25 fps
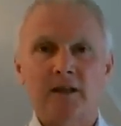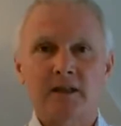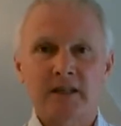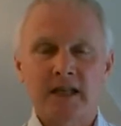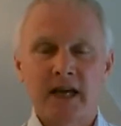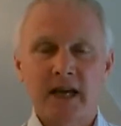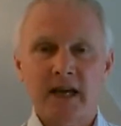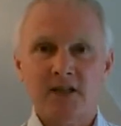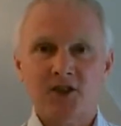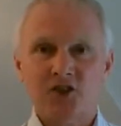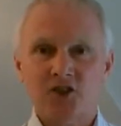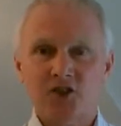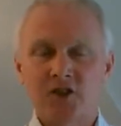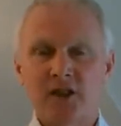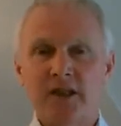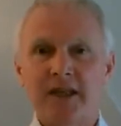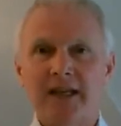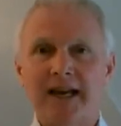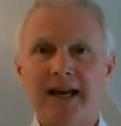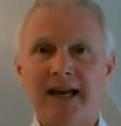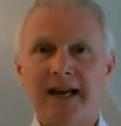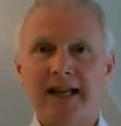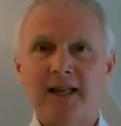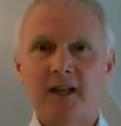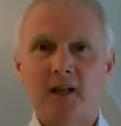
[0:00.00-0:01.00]
attach
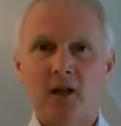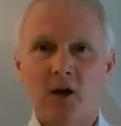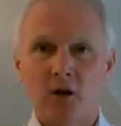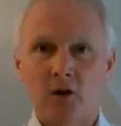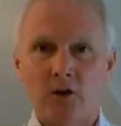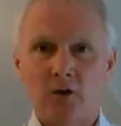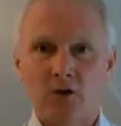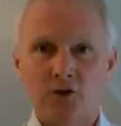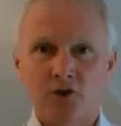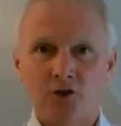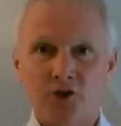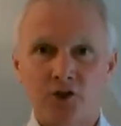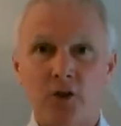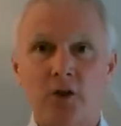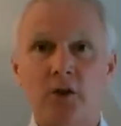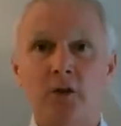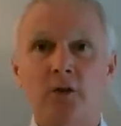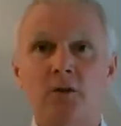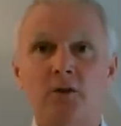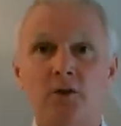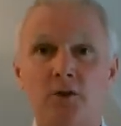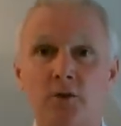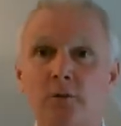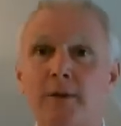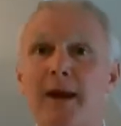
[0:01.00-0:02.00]
the allonge
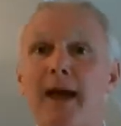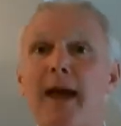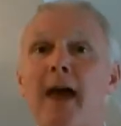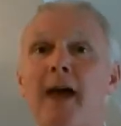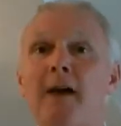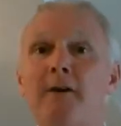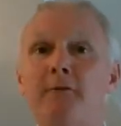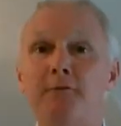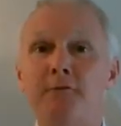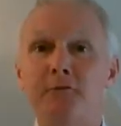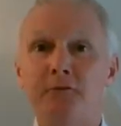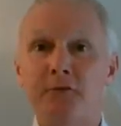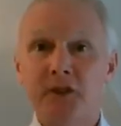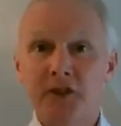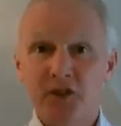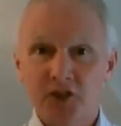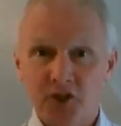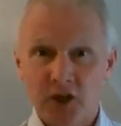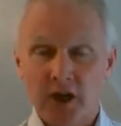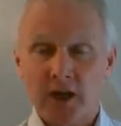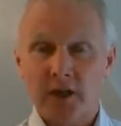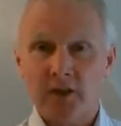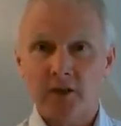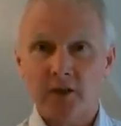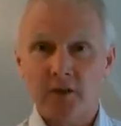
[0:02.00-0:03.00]
to every
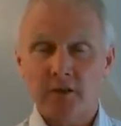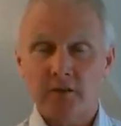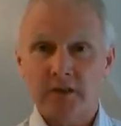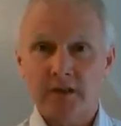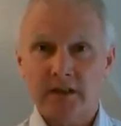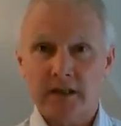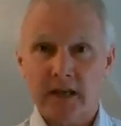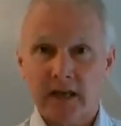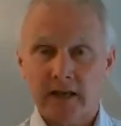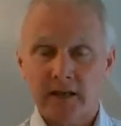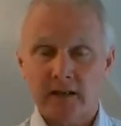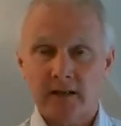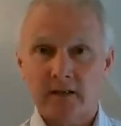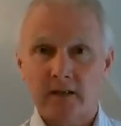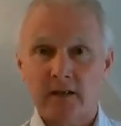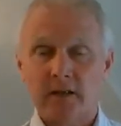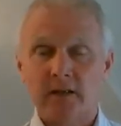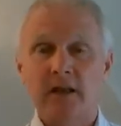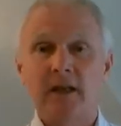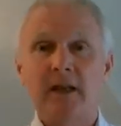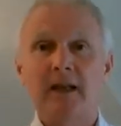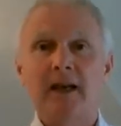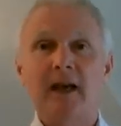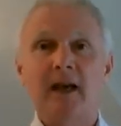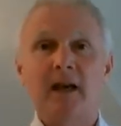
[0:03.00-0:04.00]
check you send,
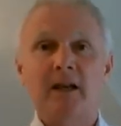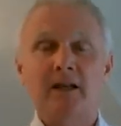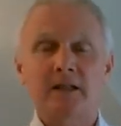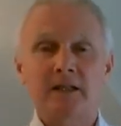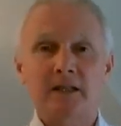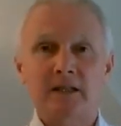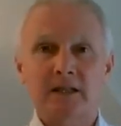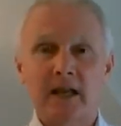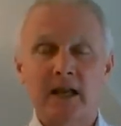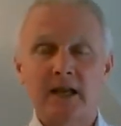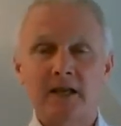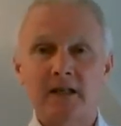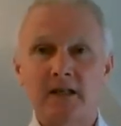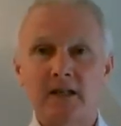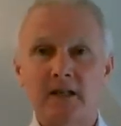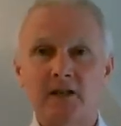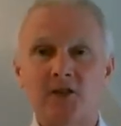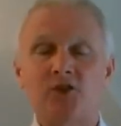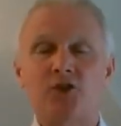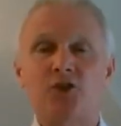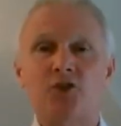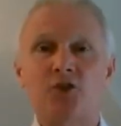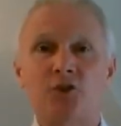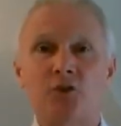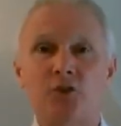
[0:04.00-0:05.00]
and send
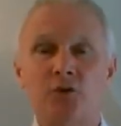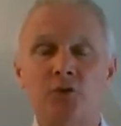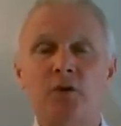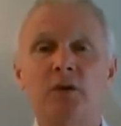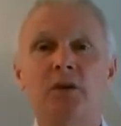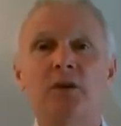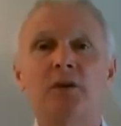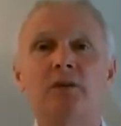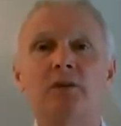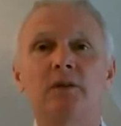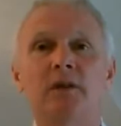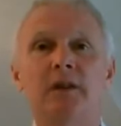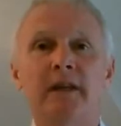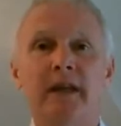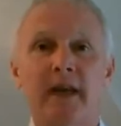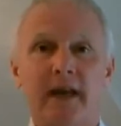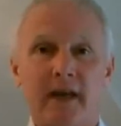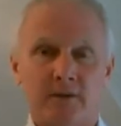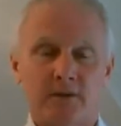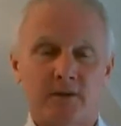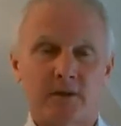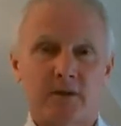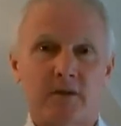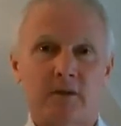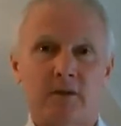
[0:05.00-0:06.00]
it to the
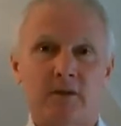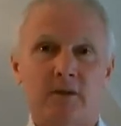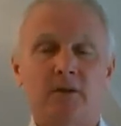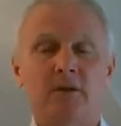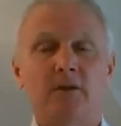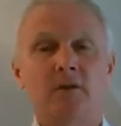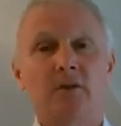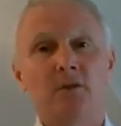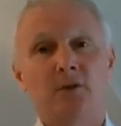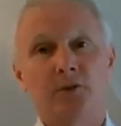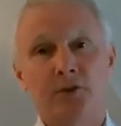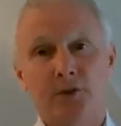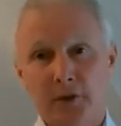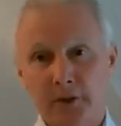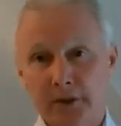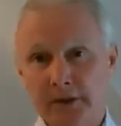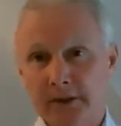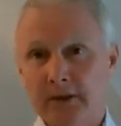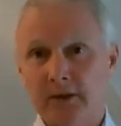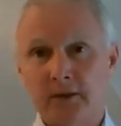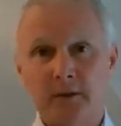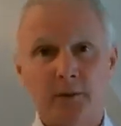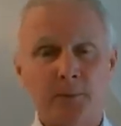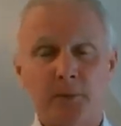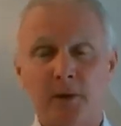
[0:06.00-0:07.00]
council or the
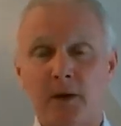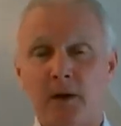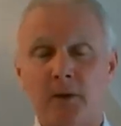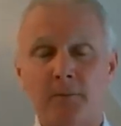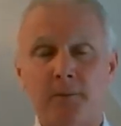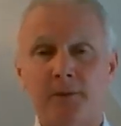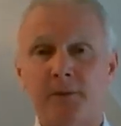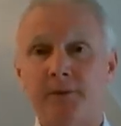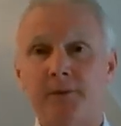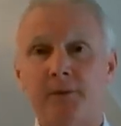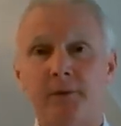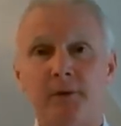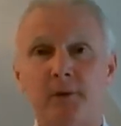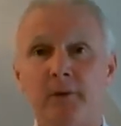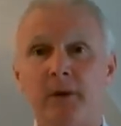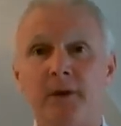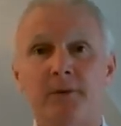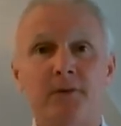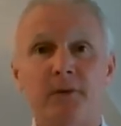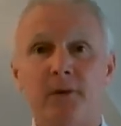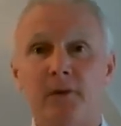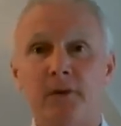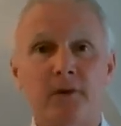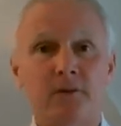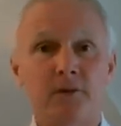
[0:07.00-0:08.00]
legal department,
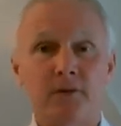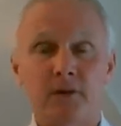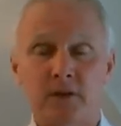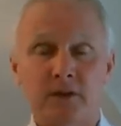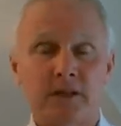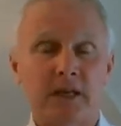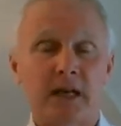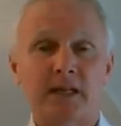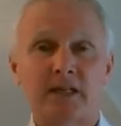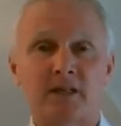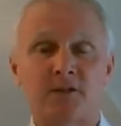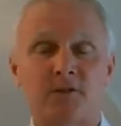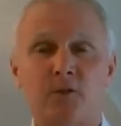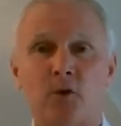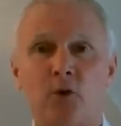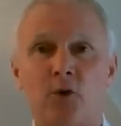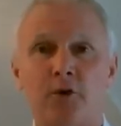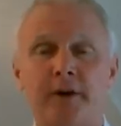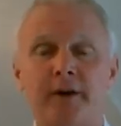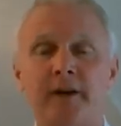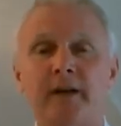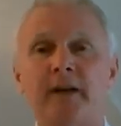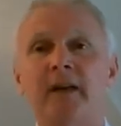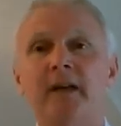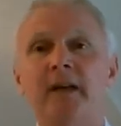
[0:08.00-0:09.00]
whoever has asked
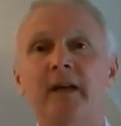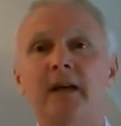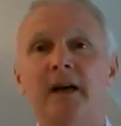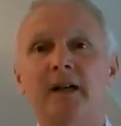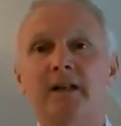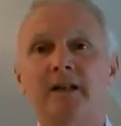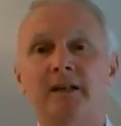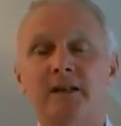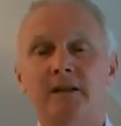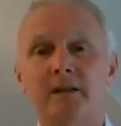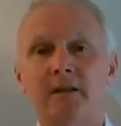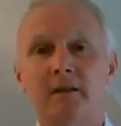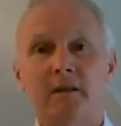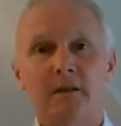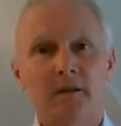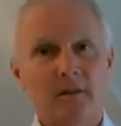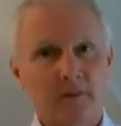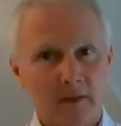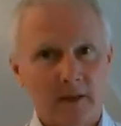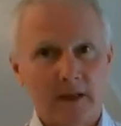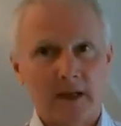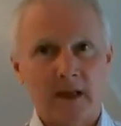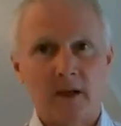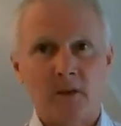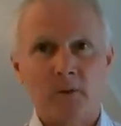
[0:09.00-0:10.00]
for it, and
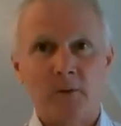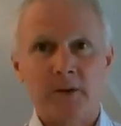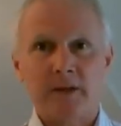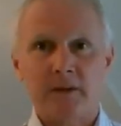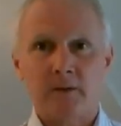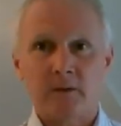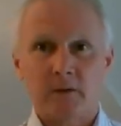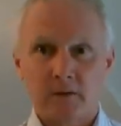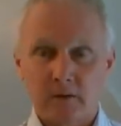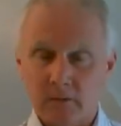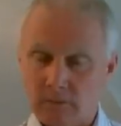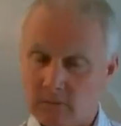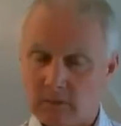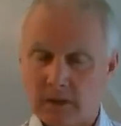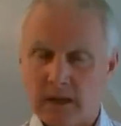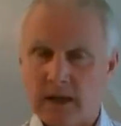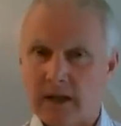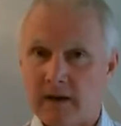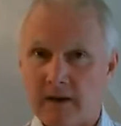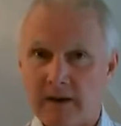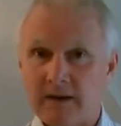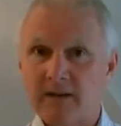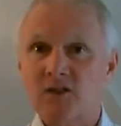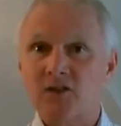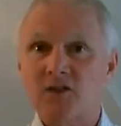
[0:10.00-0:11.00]
there
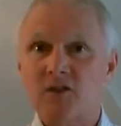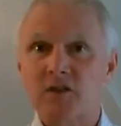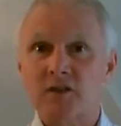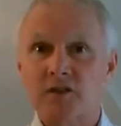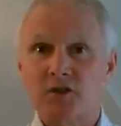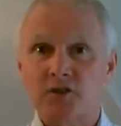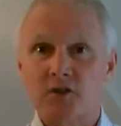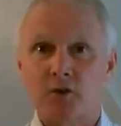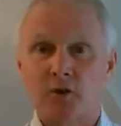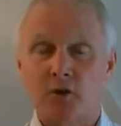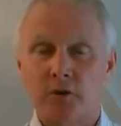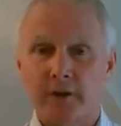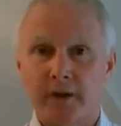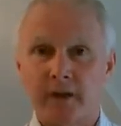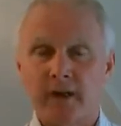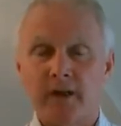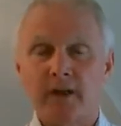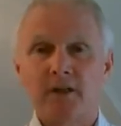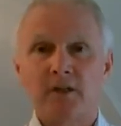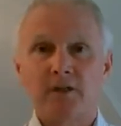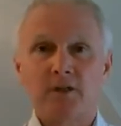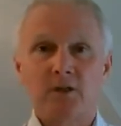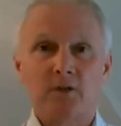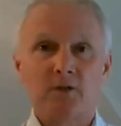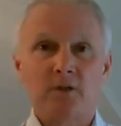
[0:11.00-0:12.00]
ends the story.
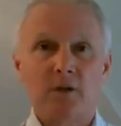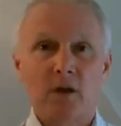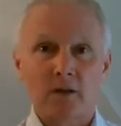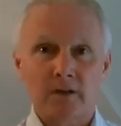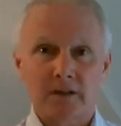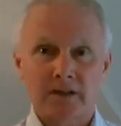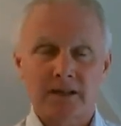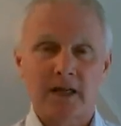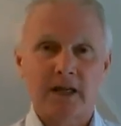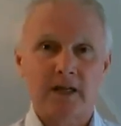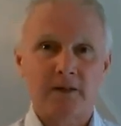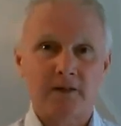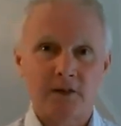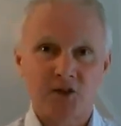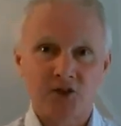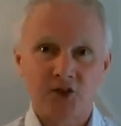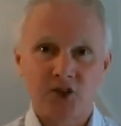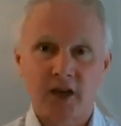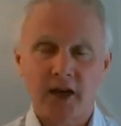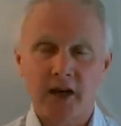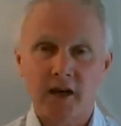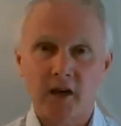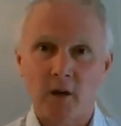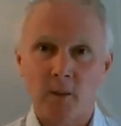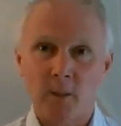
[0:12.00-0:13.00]
Do not sign the
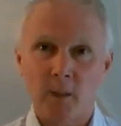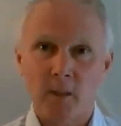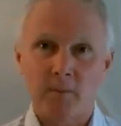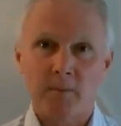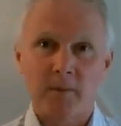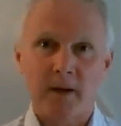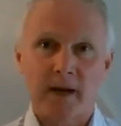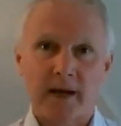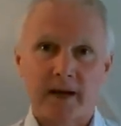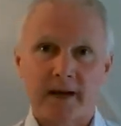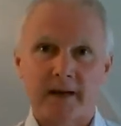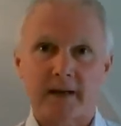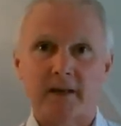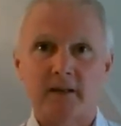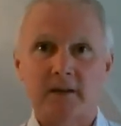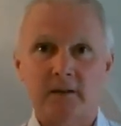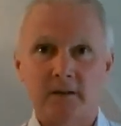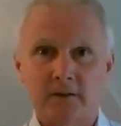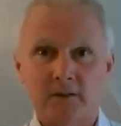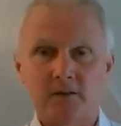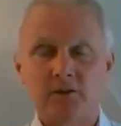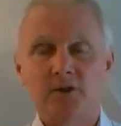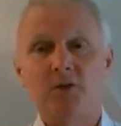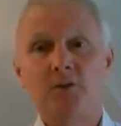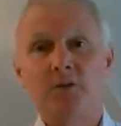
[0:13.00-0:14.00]
check on the back.
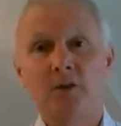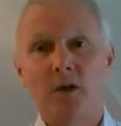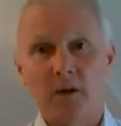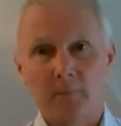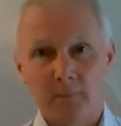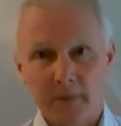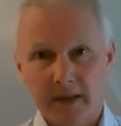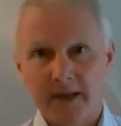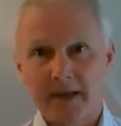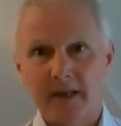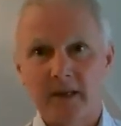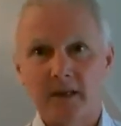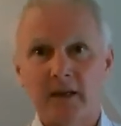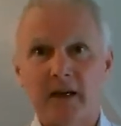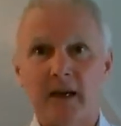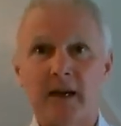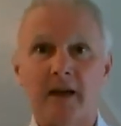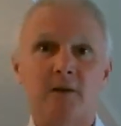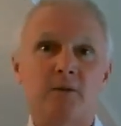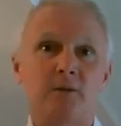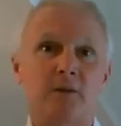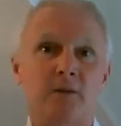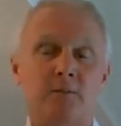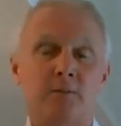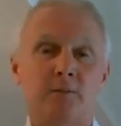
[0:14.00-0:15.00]
Do not make it
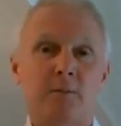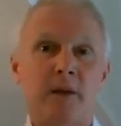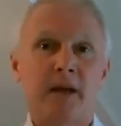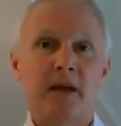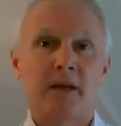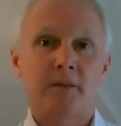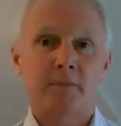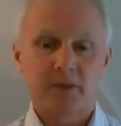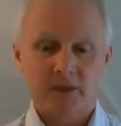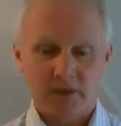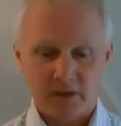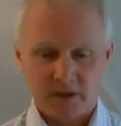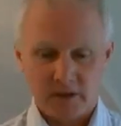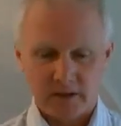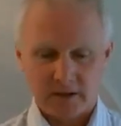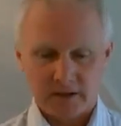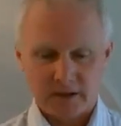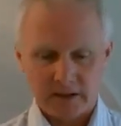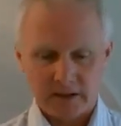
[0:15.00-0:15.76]
out payable to